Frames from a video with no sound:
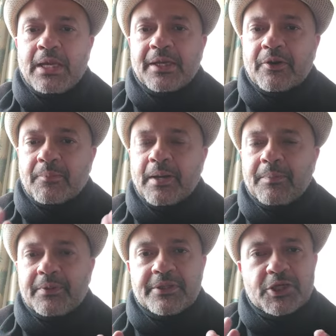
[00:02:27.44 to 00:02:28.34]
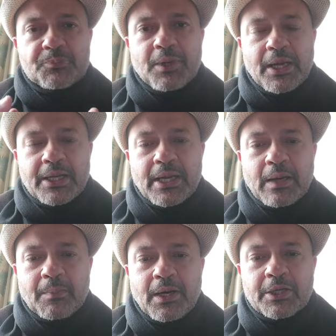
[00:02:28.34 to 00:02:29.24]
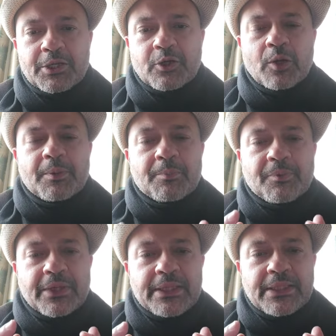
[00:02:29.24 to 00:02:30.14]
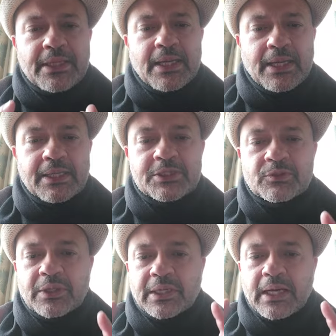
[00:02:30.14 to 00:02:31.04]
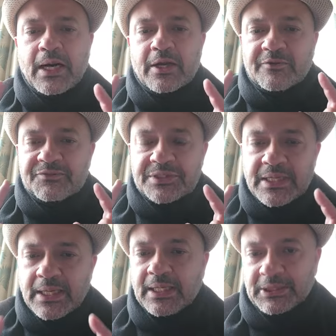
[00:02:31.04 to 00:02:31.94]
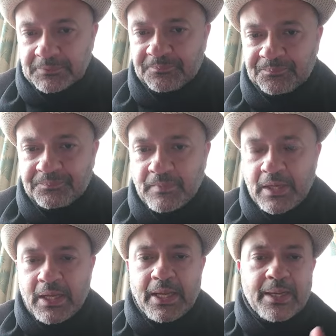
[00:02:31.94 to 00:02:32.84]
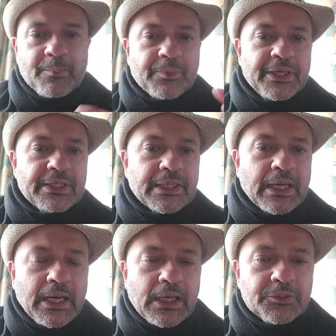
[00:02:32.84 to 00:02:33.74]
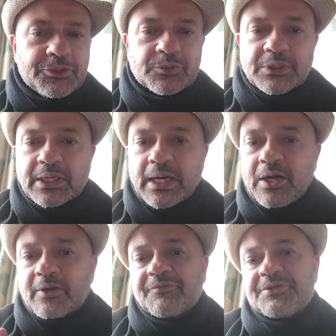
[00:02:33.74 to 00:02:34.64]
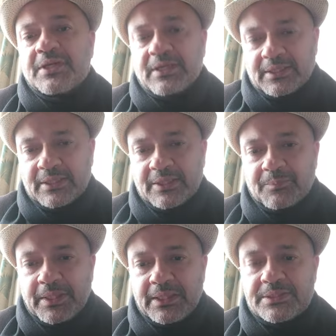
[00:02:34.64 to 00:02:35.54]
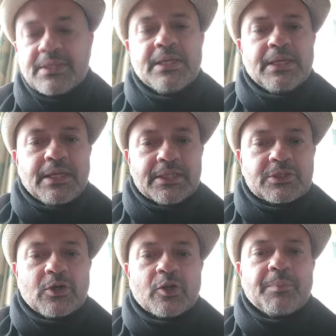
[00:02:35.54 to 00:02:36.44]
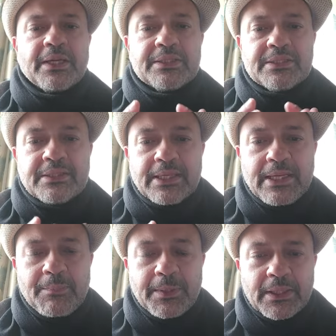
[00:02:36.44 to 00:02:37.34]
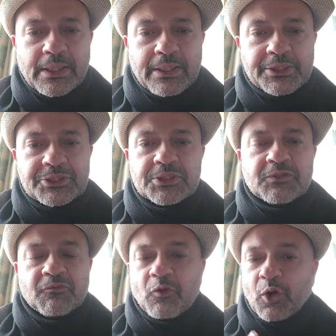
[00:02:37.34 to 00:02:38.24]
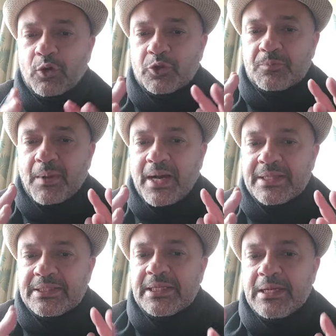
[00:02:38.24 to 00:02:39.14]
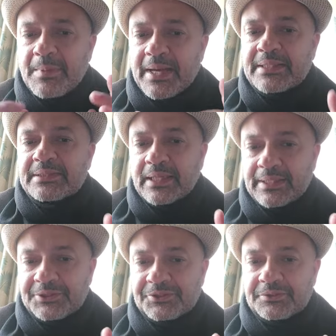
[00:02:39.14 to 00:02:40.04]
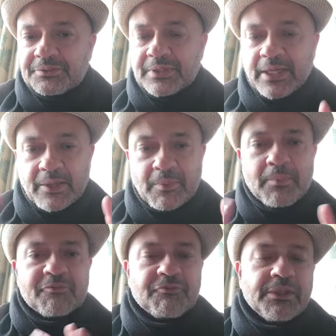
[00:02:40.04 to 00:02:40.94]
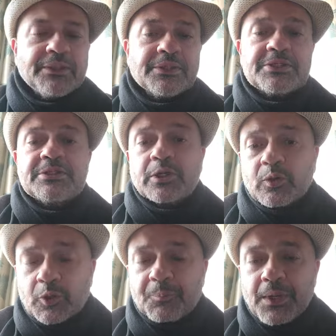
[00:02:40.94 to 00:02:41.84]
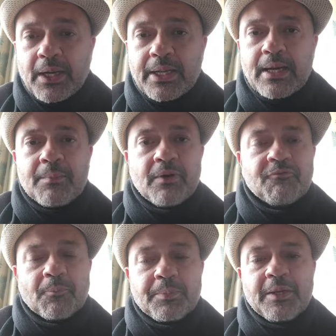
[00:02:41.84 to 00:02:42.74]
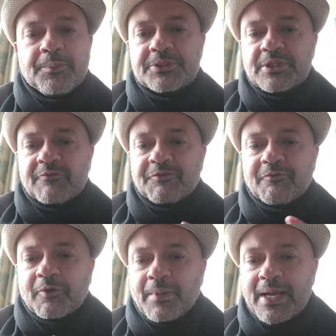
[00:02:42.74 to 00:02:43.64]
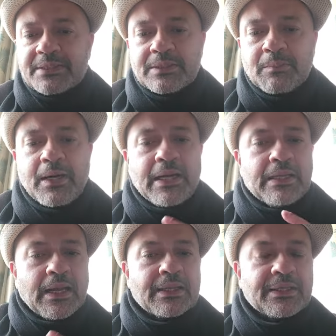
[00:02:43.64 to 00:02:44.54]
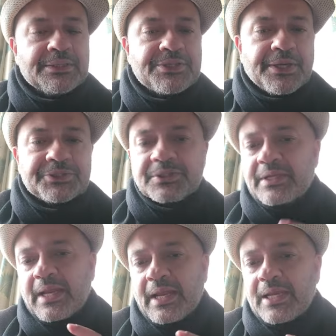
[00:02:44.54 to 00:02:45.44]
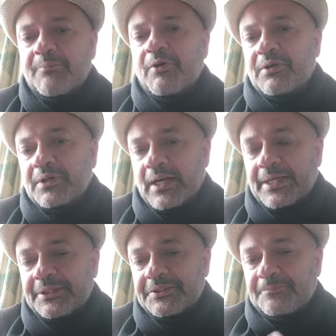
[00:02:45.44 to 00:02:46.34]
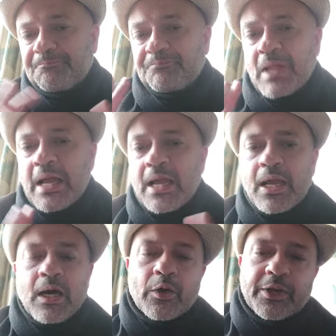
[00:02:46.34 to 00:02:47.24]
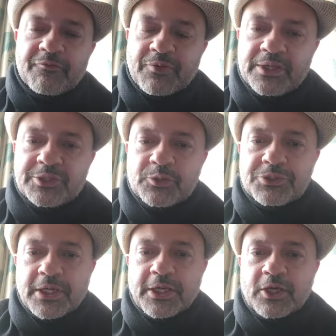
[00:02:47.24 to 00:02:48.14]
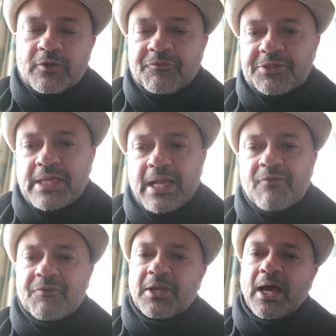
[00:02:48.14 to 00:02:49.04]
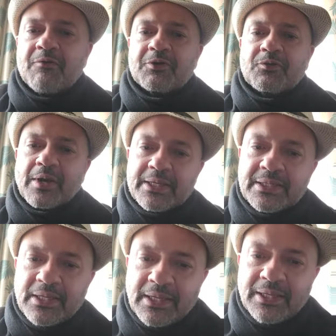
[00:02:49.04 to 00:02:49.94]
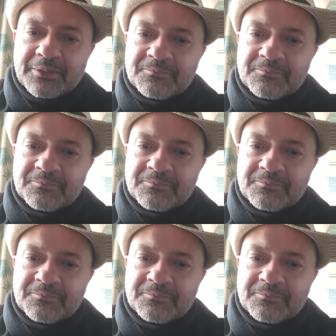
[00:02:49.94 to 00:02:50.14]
Now remember, in this pranayama, you're going to be breathing in to the count of 10 and breathing out to the count of 10. That means it's going to be a deep inhalations followed by deep exhalations. And remember, friend, this is a good pranayama for people suffering from asthma, lung congestion, and bronchitis. Okay, friend, do take care of yourself and have a great day ahead.